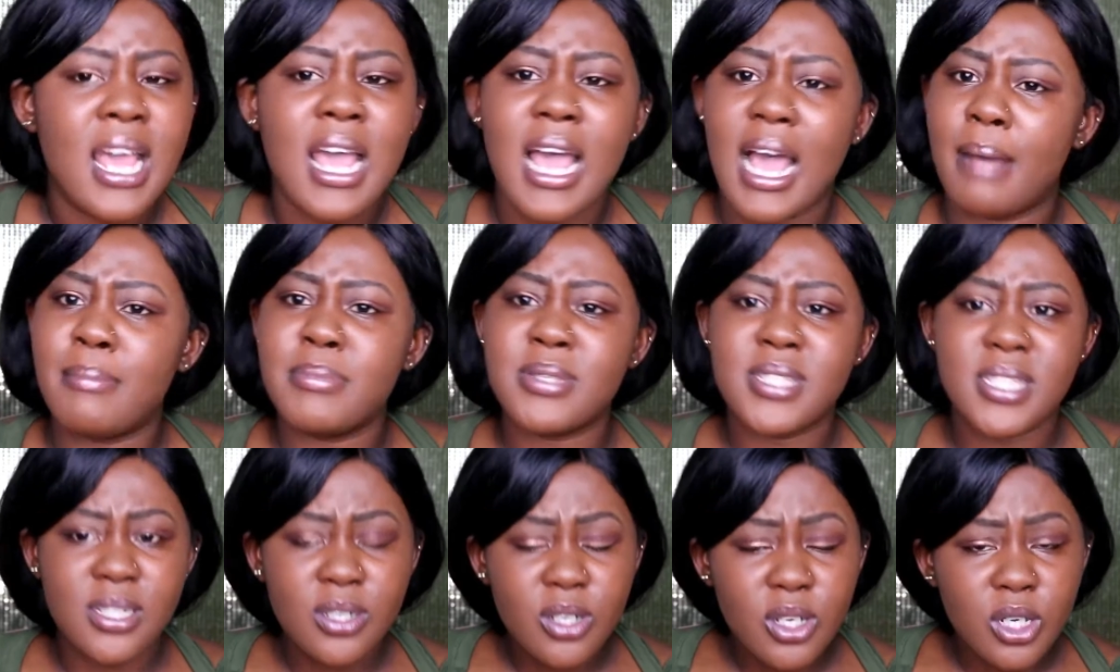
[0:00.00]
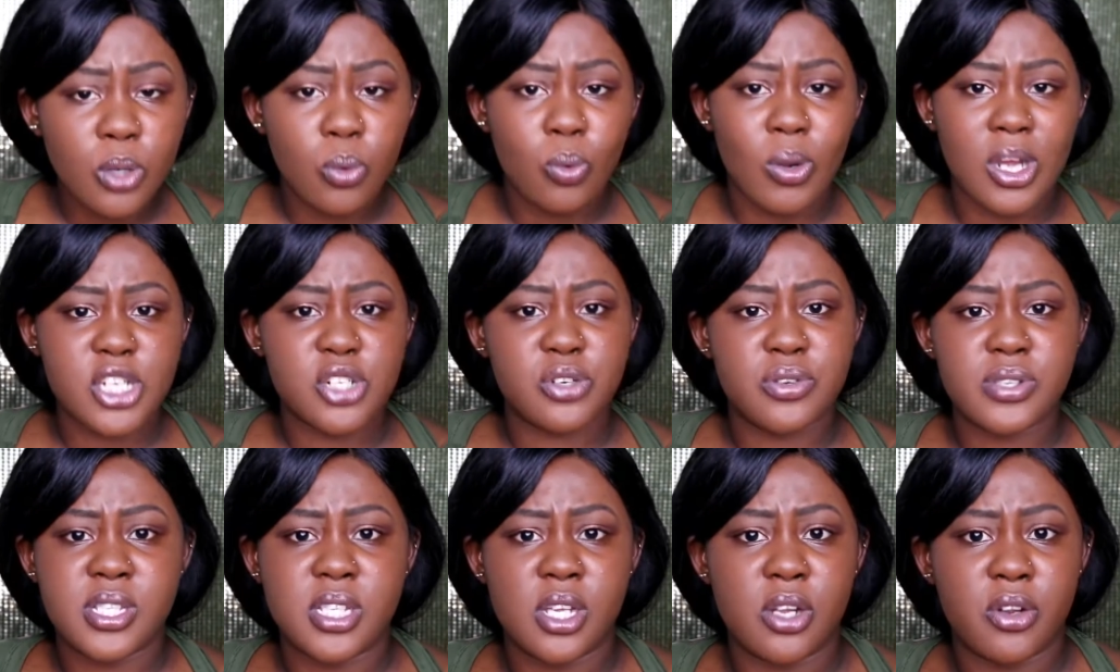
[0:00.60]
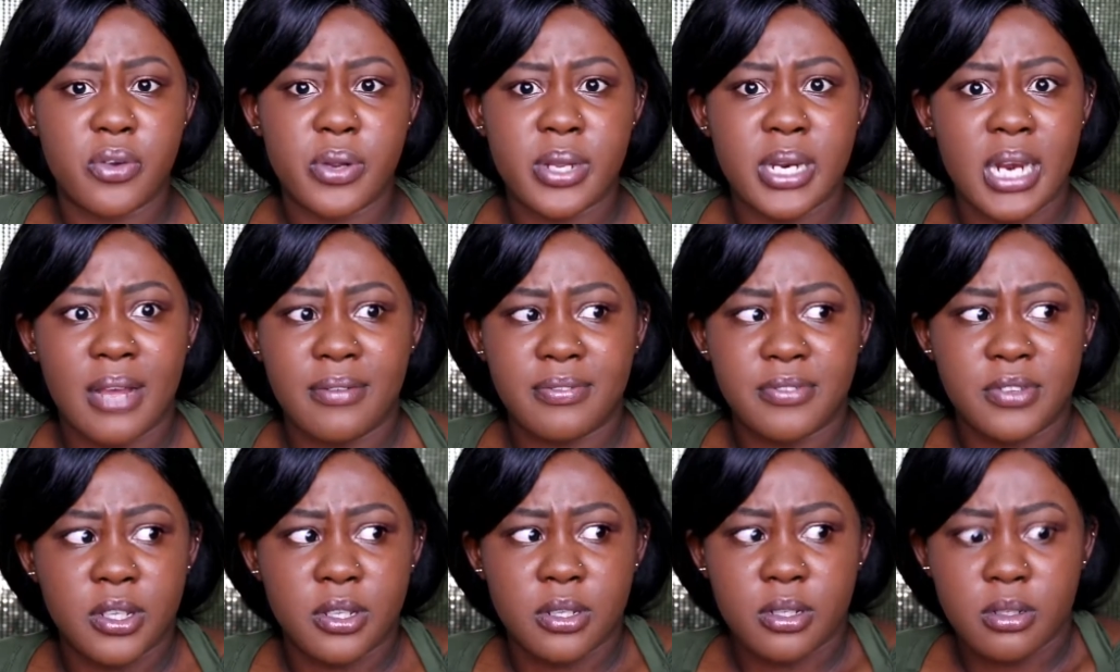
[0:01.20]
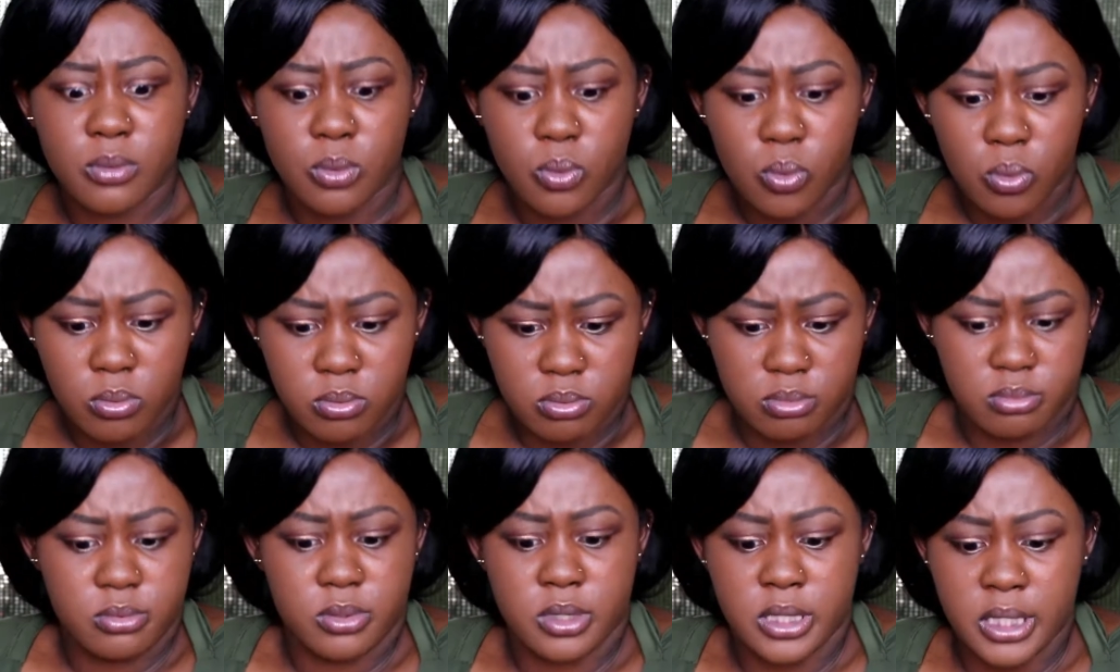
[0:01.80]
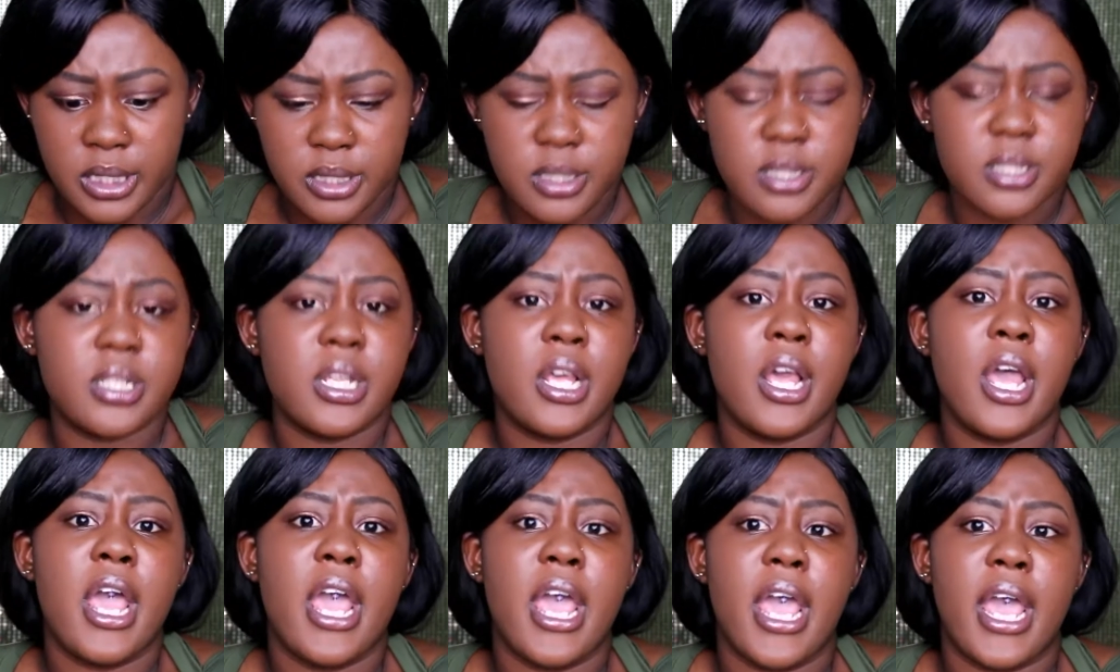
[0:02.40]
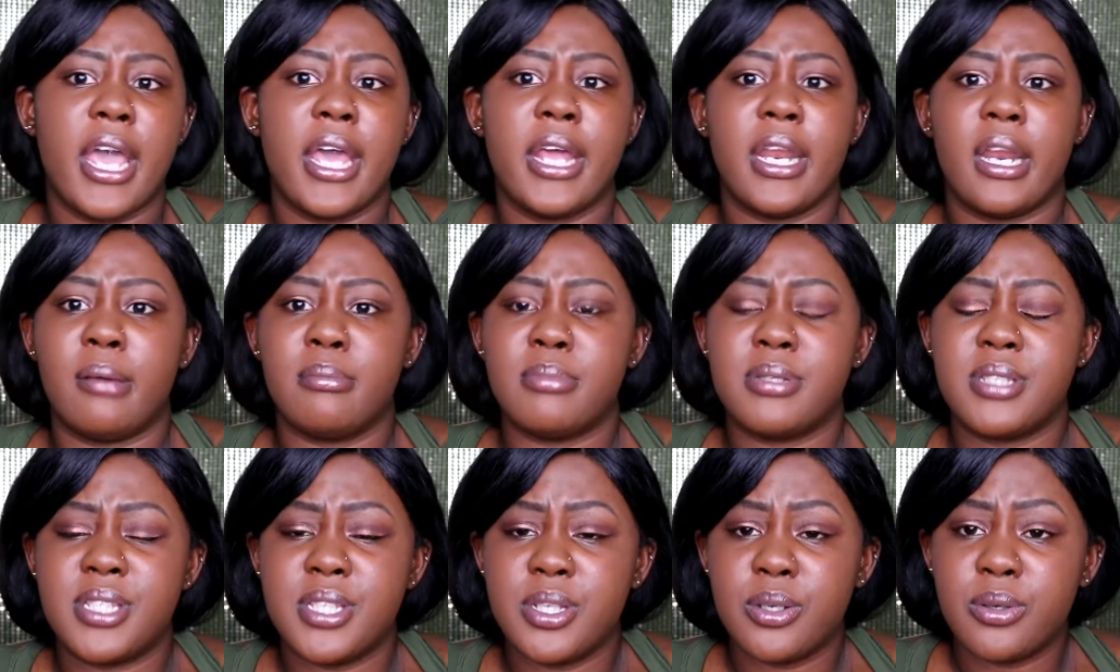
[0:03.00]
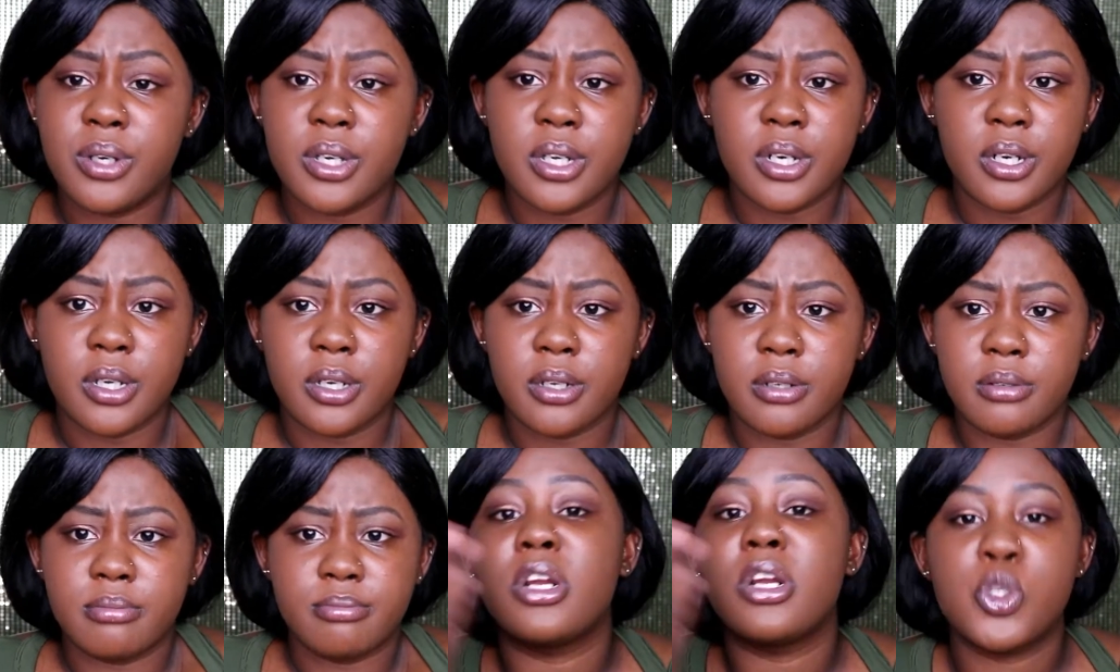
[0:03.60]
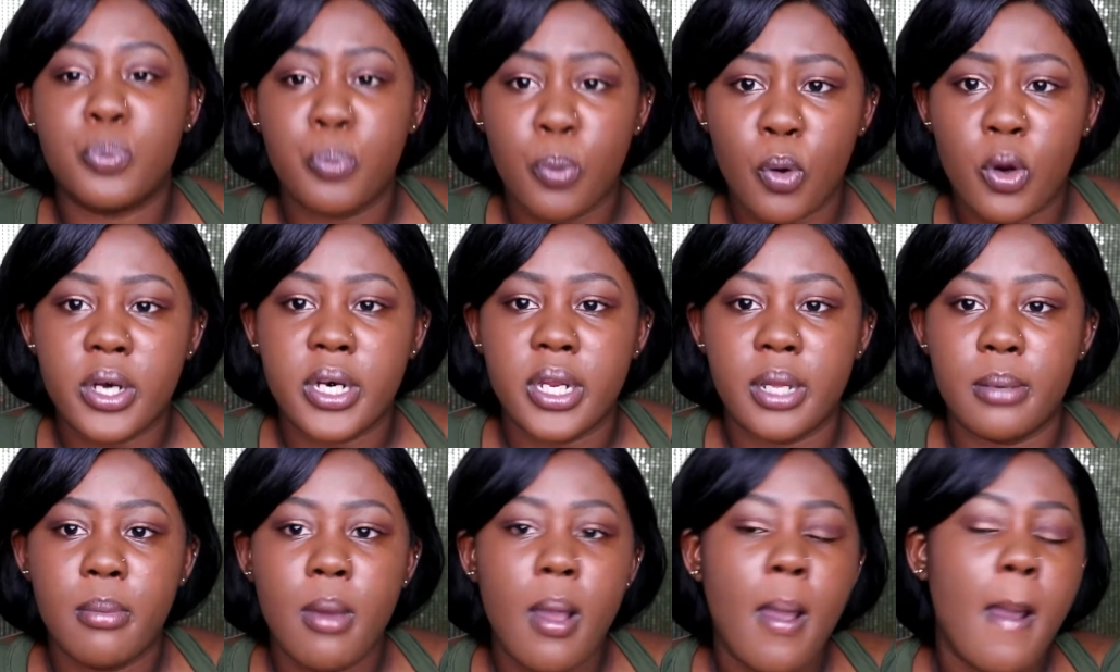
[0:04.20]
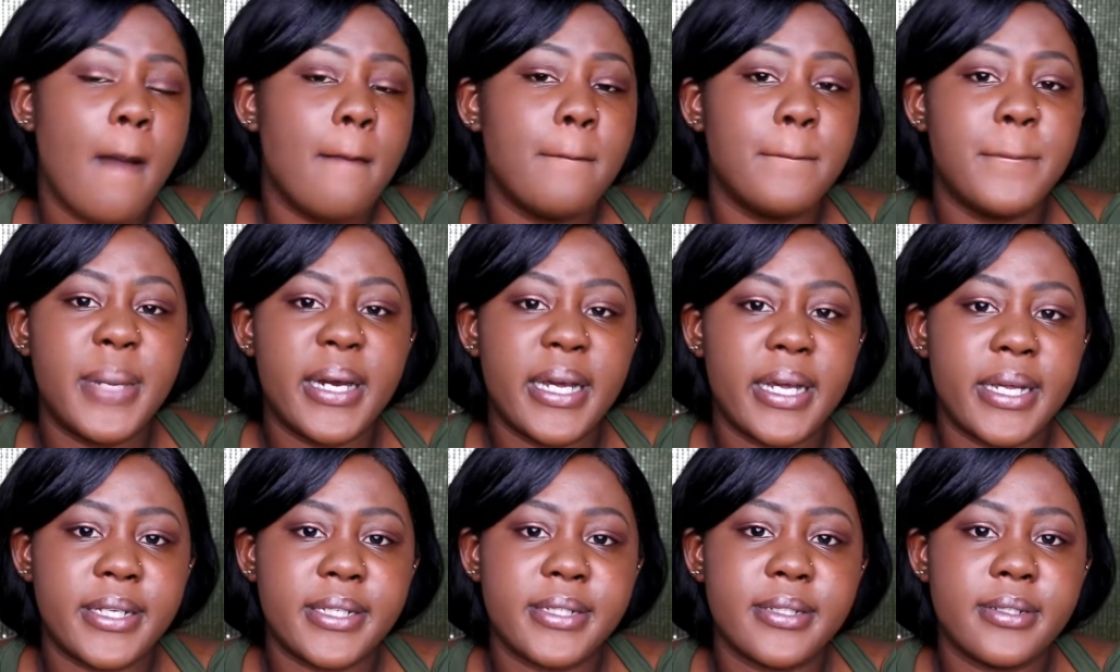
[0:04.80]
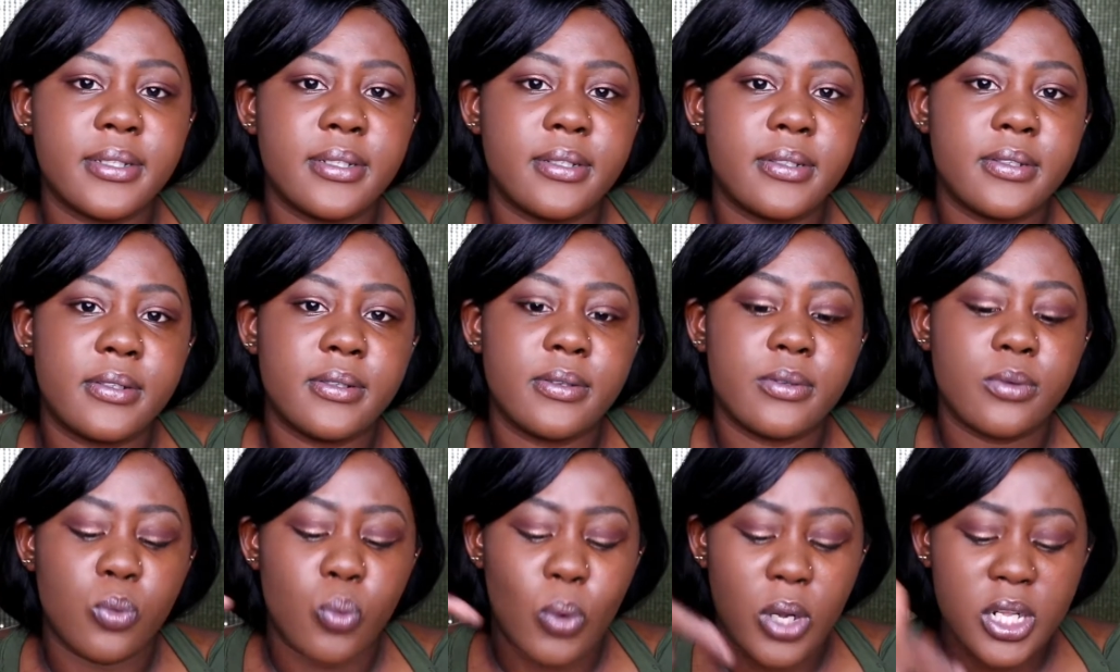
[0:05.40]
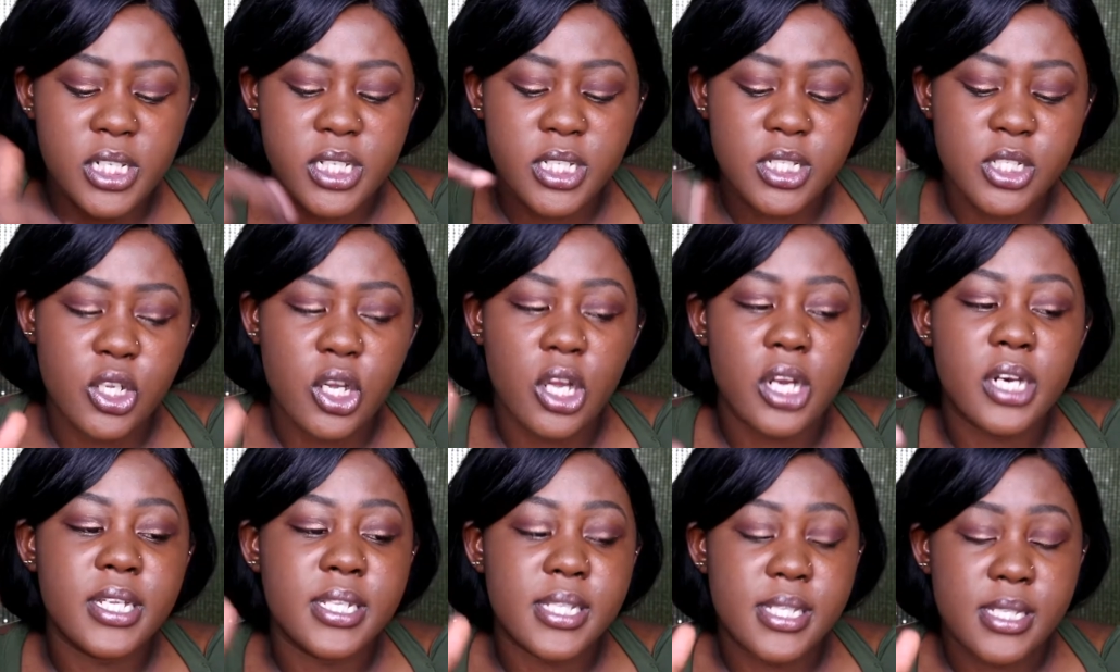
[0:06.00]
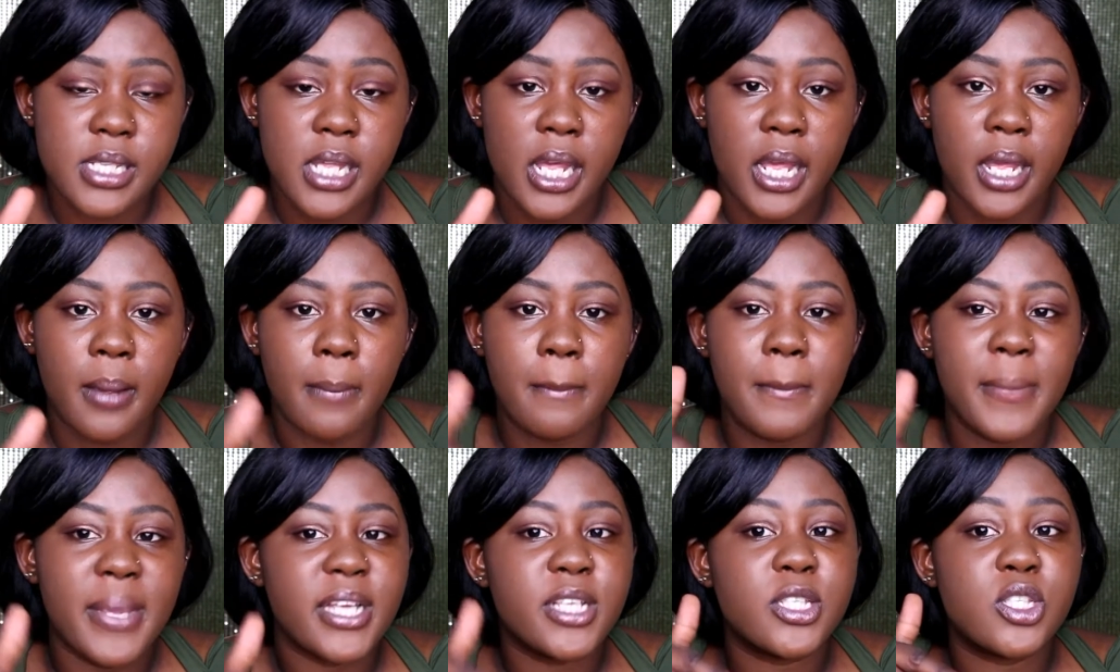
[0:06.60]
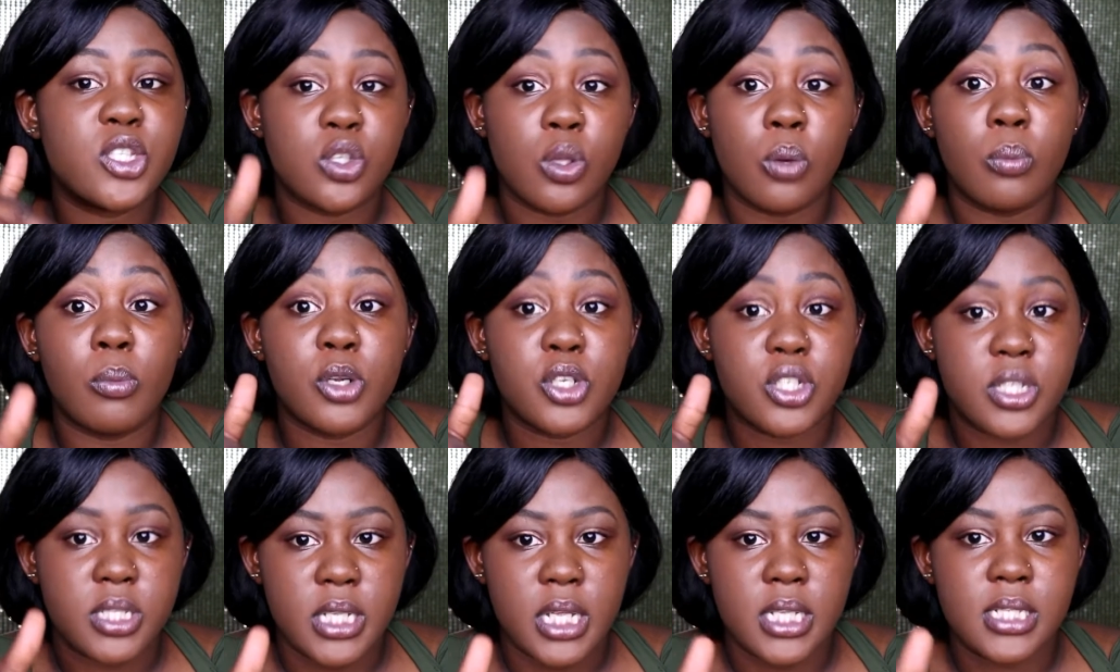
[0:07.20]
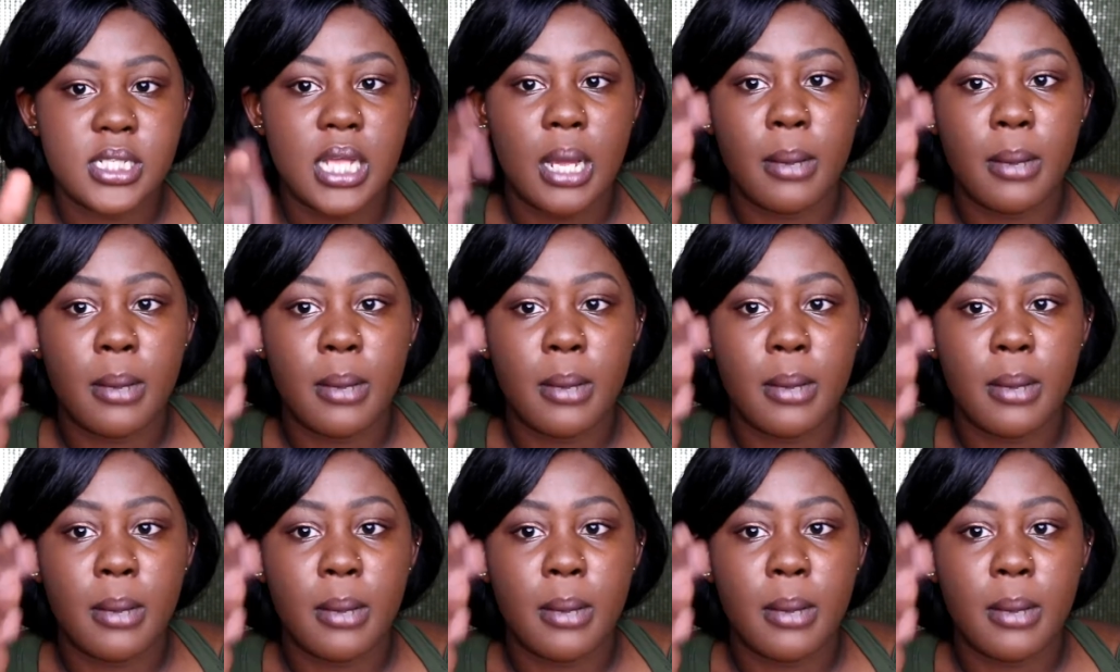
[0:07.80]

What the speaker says: I'm still gonna watch Chris and Queen after this and I'm still gonna support them, but what this girl is saying makes so much sense.